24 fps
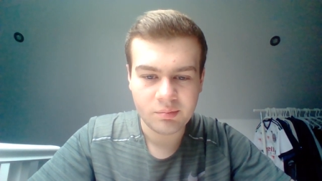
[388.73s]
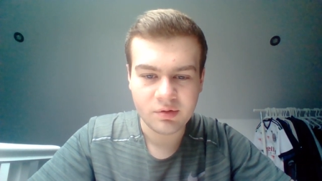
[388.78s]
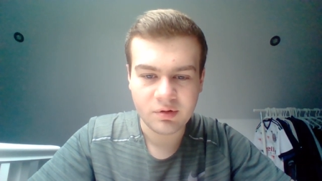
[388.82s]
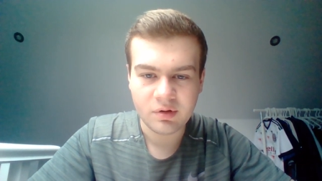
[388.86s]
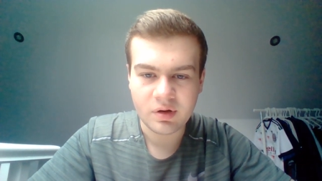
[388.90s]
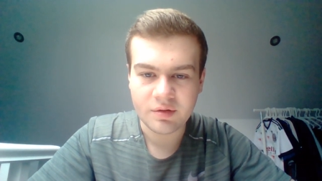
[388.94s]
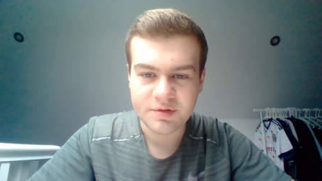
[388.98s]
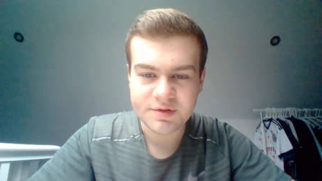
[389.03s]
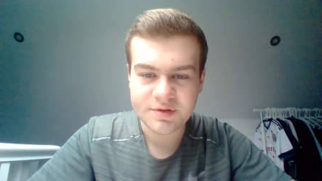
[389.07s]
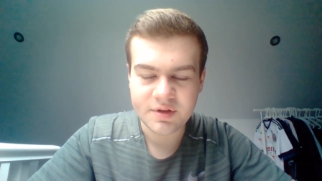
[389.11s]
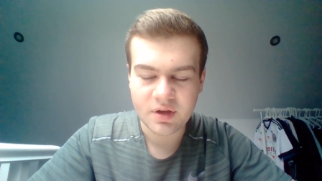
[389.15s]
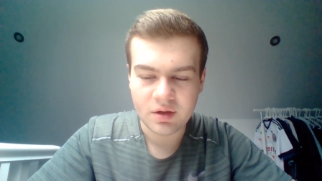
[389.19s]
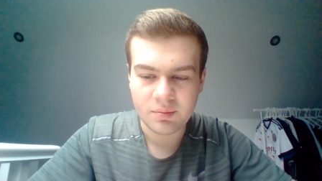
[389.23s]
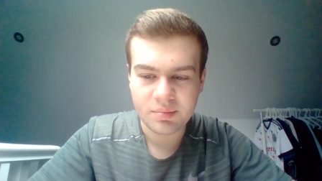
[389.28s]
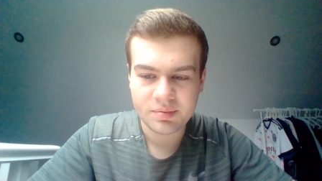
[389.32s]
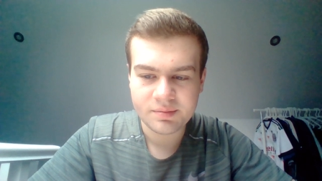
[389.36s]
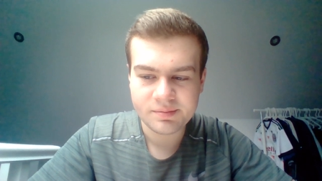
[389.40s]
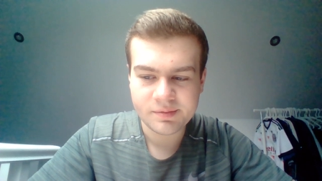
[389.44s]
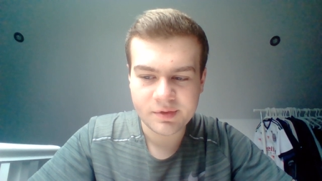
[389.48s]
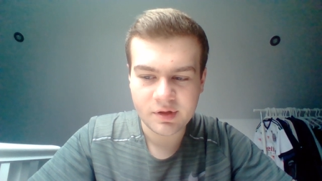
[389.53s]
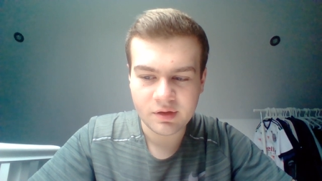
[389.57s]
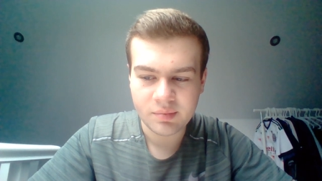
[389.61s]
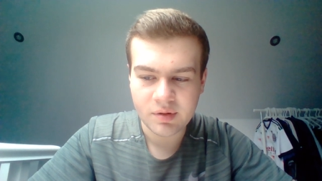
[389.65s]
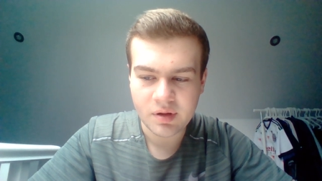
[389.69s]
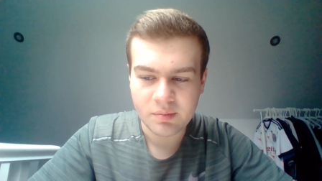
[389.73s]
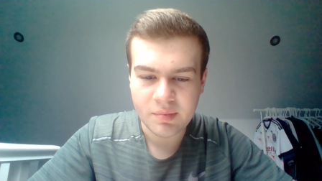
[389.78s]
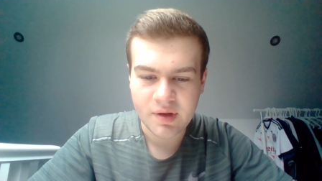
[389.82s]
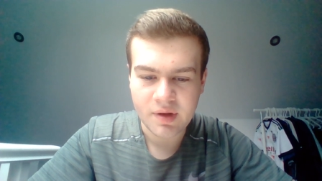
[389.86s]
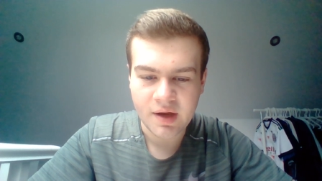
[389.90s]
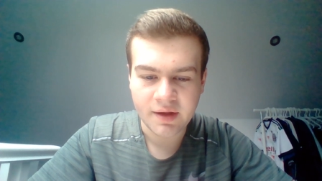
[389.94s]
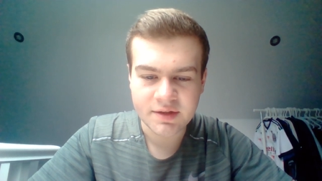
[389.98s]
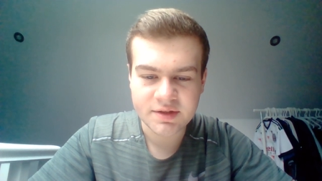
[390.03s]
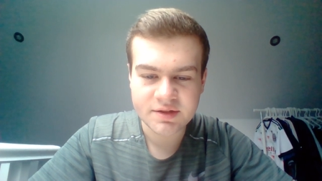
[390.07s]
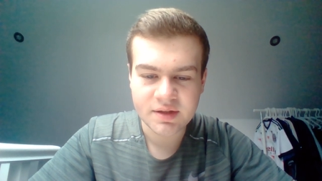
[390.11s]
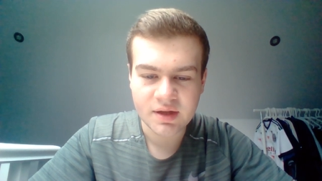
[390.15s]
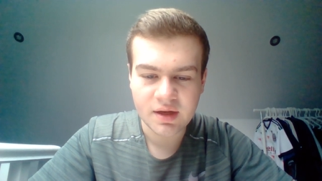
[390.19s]
Bocco's got to be a
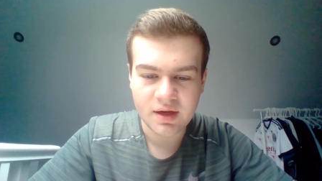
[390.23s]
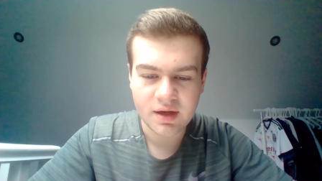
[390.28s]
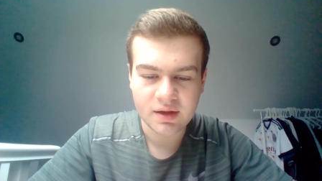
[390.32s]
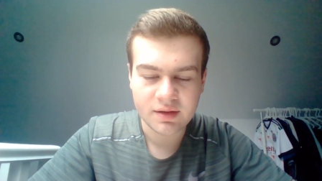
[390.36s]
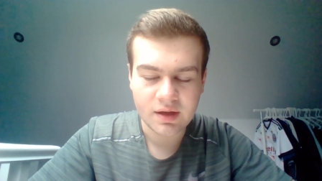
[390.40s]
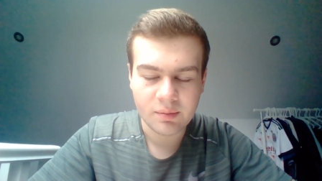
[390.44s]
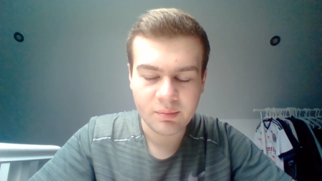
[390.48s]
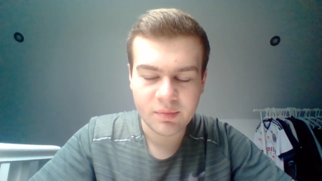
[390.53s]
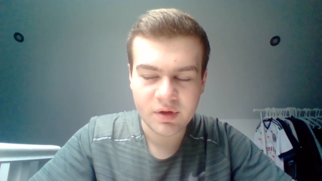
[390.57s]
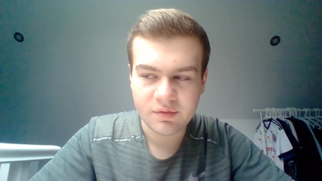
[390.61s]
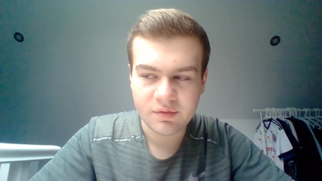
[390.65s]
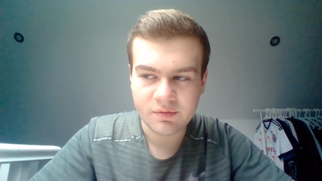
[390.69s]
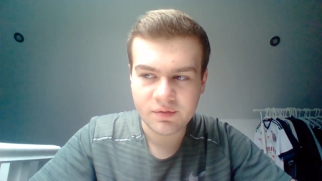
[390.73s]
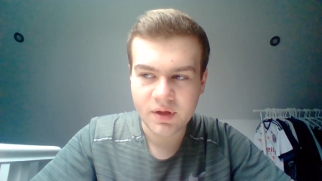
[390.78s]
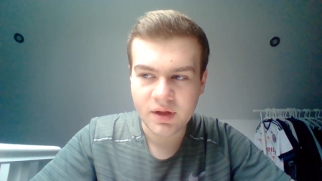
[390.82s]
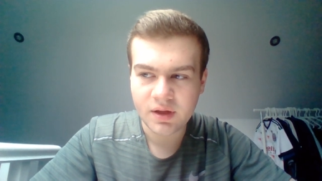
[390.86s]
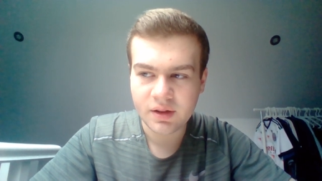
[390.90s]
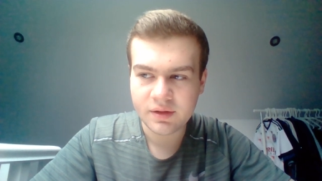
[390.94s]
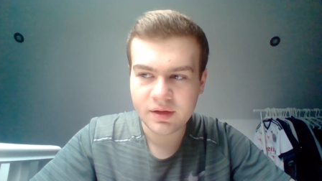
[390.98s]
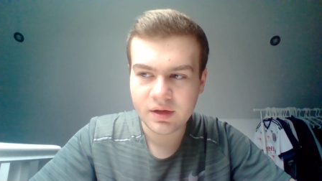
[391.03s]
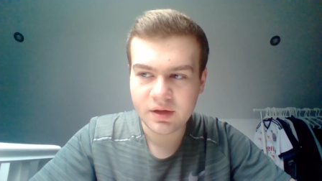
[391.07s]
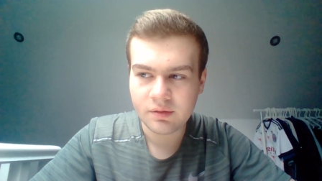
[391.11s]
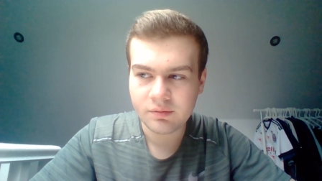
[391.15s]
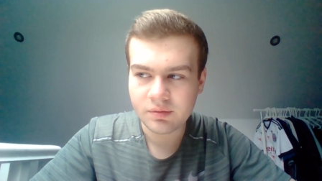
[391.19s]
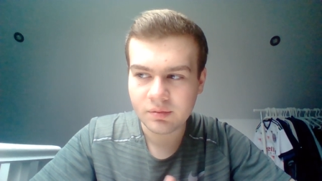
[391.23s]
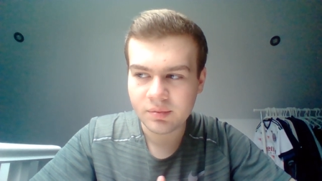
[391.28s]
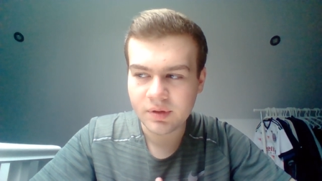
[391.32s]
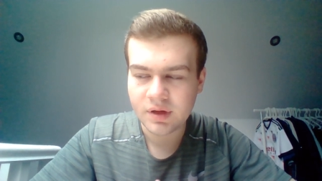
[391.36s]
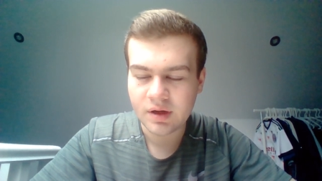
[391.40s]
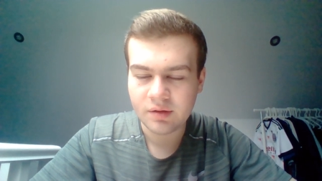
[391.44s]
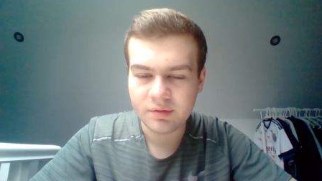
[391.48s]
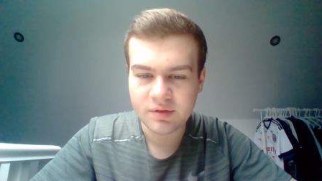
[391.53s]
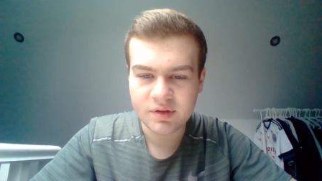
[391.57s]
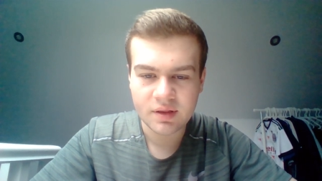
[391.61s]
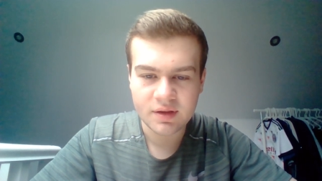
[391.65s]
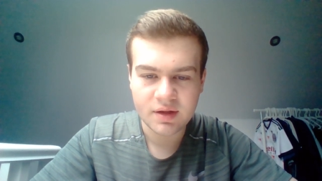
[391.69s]
mainstay in that midfield now from
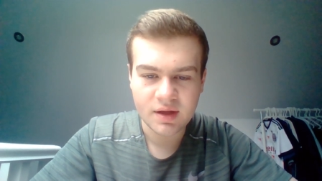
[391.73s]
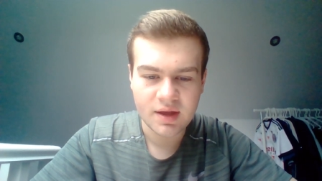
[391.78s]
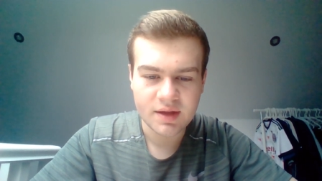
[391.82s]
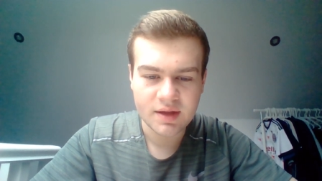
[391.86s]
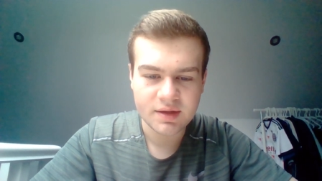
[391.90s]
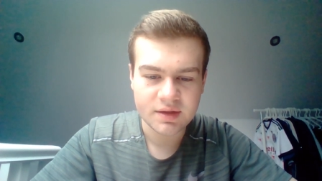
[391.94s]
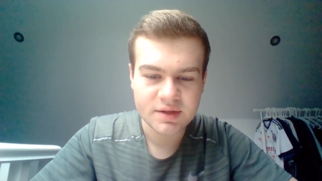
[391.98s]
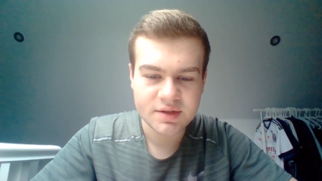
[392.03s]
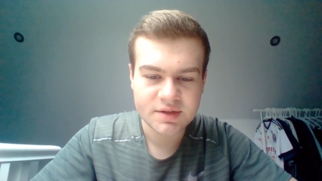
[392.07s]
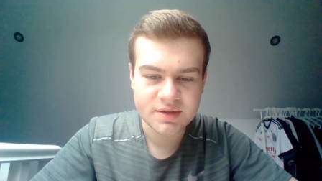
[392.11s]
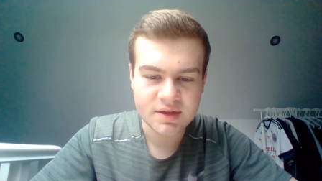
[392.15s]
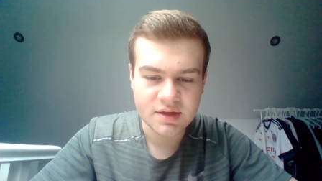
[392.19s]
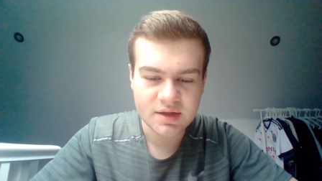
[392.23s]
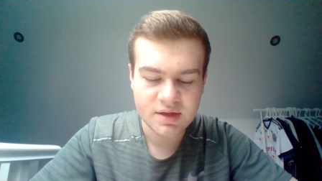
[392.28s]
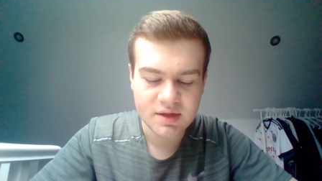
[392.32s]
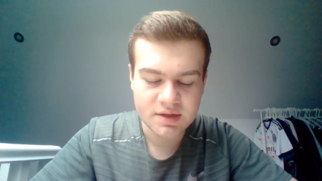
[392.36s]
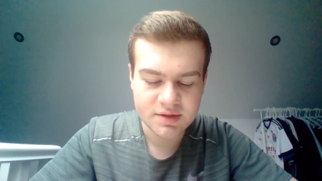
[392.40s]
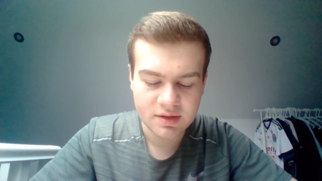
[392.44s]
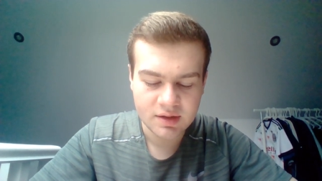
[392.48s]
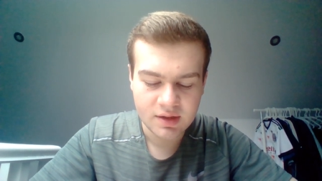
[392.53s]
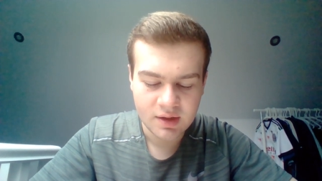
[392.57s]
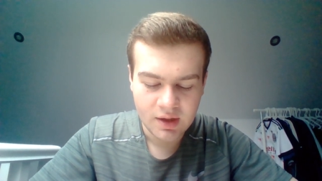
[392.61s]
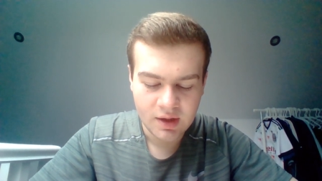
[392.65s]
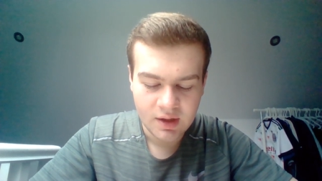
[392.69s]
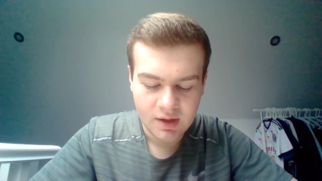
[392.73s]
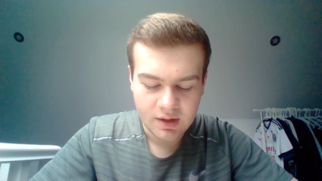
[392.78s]
now until the end of the season.